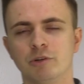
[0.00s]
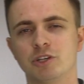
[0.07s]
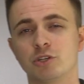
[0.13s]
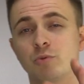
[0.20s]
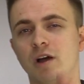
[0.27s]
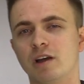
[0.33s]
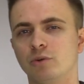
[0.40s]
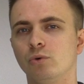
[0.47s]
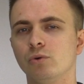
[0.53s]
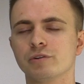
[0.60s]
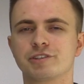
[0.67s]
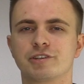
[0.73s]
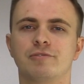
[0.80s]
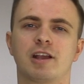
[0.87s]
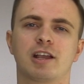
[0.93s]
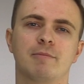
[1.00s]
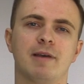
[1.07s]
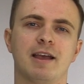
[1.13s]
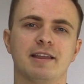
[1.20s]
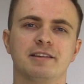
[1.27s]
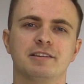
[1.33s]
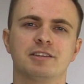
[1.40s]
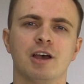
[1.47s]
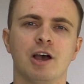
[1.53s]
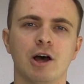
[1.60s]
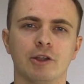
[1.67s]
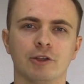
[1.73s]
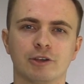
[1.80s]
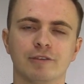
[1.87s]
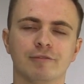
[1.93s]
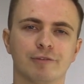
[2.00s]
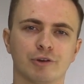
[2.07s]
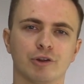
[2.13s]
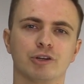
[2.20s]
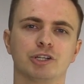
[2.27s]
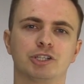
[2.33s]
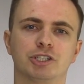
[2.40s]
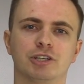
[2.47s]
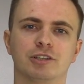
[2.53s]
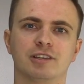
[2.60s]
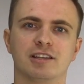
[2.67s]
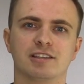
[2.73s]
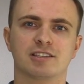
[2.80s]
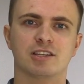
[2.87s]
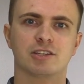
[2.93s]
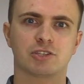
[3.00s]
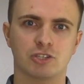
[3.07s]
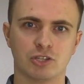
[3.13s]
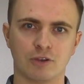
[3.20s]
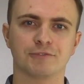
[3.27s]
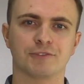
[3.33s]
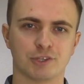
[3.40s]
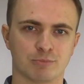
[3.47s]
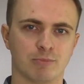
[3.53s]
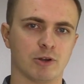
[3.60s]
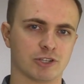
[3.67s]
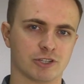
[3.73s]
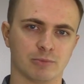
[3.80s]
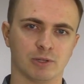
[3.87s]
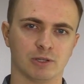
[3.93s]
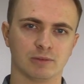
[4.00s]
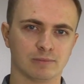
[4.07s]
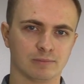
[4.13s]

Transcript: Which is why I'd also recommend looking for an undershirt that's as soft as possible.